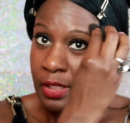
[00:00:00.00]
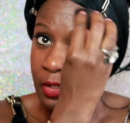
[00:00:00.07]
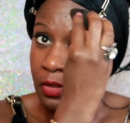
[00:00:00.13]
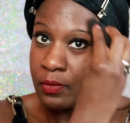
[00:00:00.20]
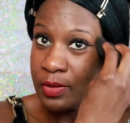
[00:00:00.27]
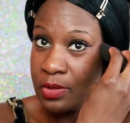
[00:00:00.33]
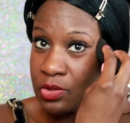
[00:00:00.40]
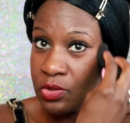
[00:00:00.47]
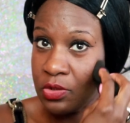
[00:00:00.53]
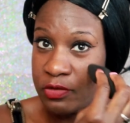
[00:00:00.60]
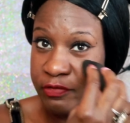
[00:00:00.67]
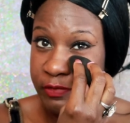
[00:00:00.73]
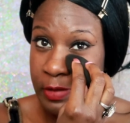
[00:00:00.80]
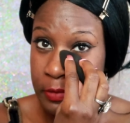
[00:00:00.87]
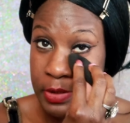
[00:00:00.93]
I always
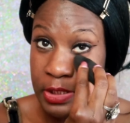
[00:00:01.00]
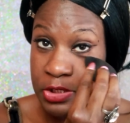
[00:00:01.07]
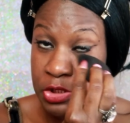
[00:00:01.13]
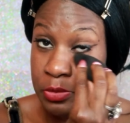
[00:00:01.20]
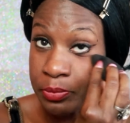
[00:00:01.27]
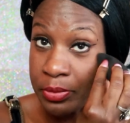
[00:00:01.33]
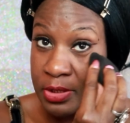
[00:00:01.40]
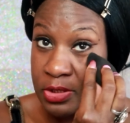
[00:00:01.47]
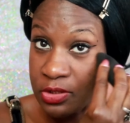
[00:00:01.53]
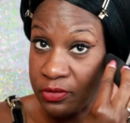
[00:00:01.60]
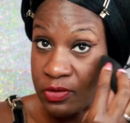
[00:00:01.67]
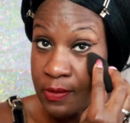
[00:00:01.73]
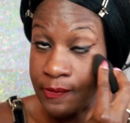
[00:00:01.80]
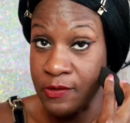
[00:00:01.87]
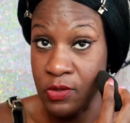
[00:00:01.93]
use a foundation brush
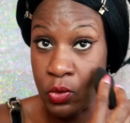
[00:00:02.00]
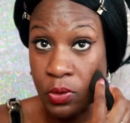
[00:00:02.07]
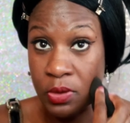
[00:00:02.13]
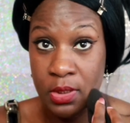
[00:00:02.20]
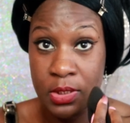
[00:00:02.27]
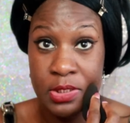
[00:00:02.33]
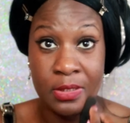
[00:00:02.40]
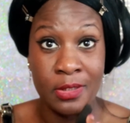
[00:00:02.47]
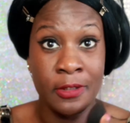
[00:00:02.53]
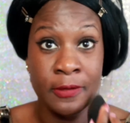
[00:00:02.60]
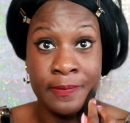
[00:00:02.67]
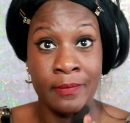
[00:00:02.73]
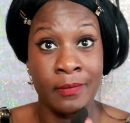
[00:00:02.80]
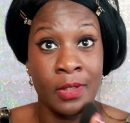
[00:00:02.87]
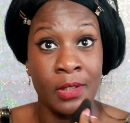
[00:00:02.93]
of some sorts,
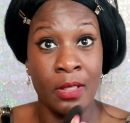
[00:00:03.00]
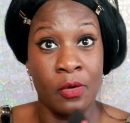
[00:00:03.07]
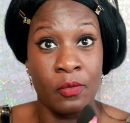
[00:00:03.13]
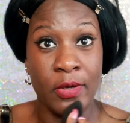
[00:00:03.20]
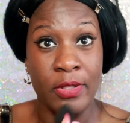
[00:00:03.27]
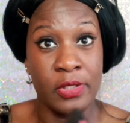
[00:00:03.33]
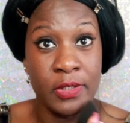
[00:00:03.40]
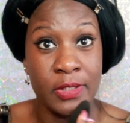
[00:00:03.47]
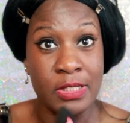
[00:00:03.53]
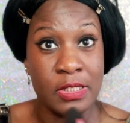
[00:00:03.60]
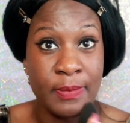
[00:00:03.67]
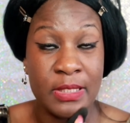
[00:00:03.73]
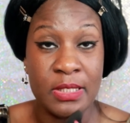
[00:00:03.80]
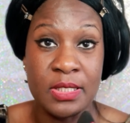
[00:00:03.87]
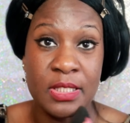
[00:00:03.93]
whether
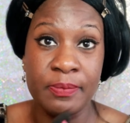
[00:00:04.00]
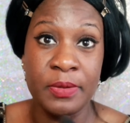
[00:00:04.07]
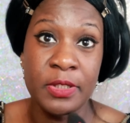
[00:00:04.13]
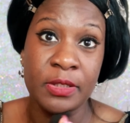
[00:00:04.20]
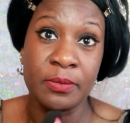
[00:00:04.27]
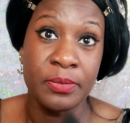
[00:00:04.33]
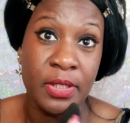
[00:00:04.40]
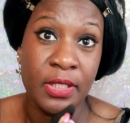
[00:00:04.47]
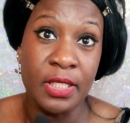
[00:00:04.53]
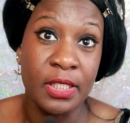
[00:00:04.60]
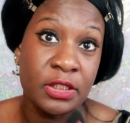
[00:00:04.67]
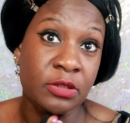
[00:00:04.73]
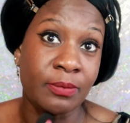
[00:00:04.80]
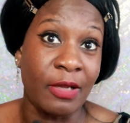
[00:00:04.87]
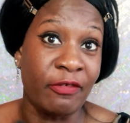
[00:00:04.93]
it's my stippling
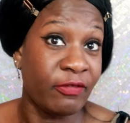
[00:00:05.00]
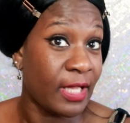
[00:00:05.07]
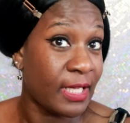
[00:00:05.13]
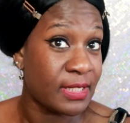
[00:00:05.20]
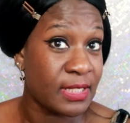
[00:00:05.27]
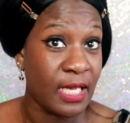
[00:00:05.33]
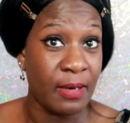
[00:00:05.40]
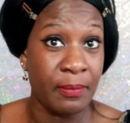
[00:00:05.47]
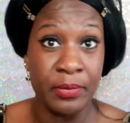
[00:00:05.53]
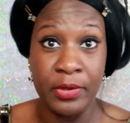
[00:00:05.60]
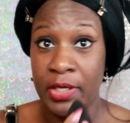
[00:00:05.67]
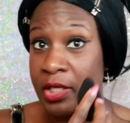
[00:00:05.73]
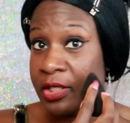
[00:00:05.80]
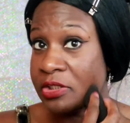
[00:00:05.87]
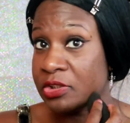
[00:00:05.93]
brush, my flat top
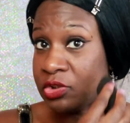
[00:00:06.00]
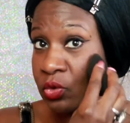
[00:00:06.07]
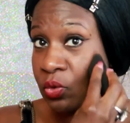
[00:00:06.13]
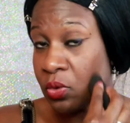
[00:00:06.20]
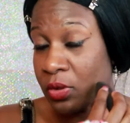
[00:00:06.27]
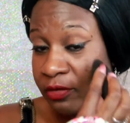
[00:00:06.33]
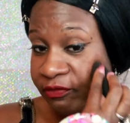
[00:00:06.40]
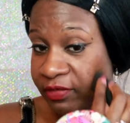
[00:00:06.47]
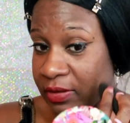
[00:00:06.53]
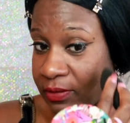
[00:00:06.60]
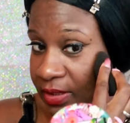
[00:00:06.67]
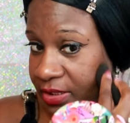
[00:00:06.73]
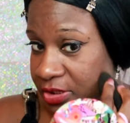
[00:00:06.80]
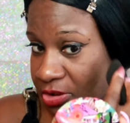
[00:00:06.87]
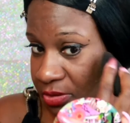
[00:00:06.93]
brush, or a
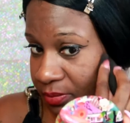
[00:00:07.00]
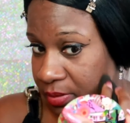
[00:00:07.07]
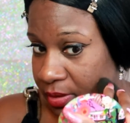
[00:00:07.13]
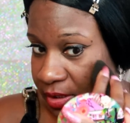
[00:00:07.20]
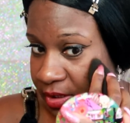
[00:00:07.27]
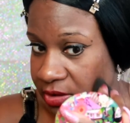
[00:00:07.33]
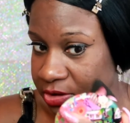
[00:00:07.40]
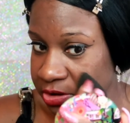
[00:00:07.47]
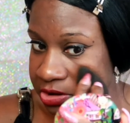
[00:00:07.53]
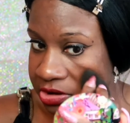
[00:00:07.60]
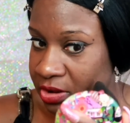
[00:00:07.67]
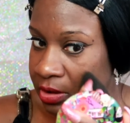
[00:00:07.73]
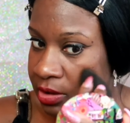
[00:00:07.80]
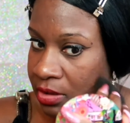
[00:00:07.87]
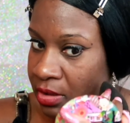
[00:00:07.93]
foundation
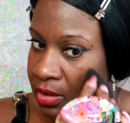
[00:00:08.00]
brush.